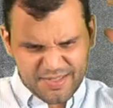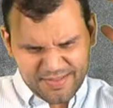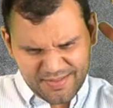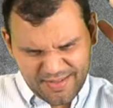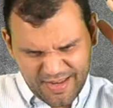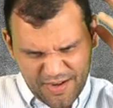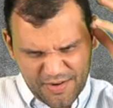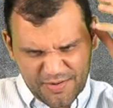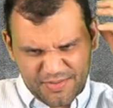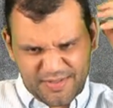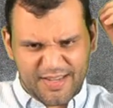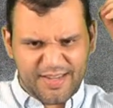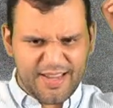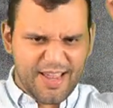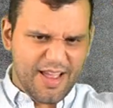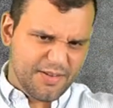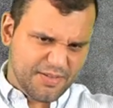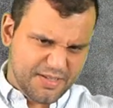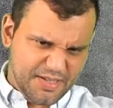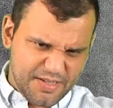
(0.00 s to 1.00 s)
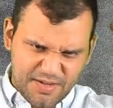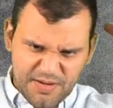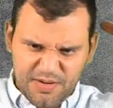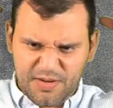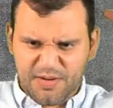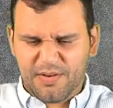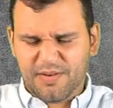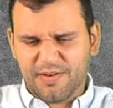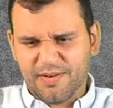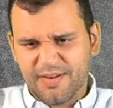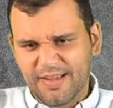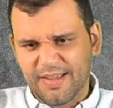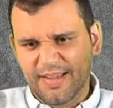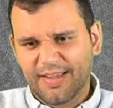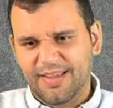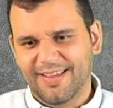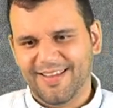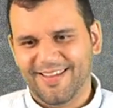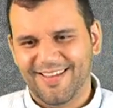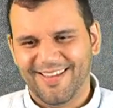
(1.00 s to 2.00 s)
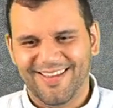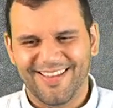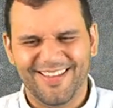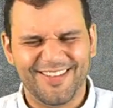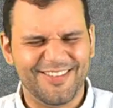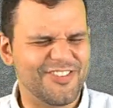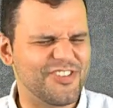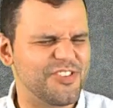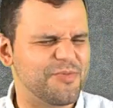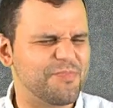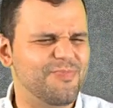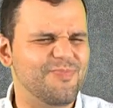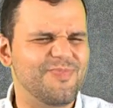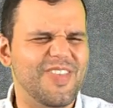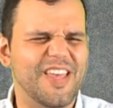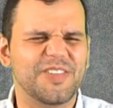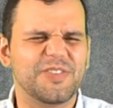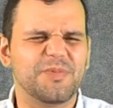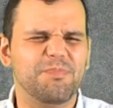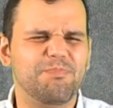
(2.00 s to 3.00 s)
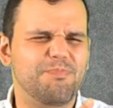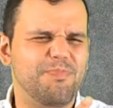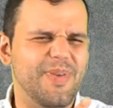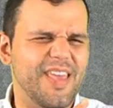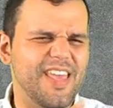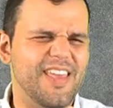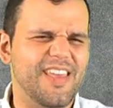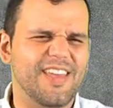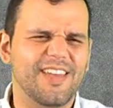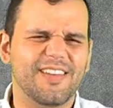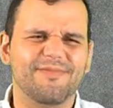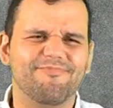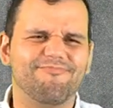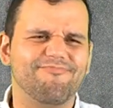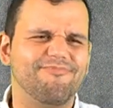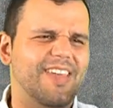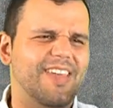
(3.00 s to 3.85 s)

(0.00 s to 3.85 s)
his hair's like out to here. And just this big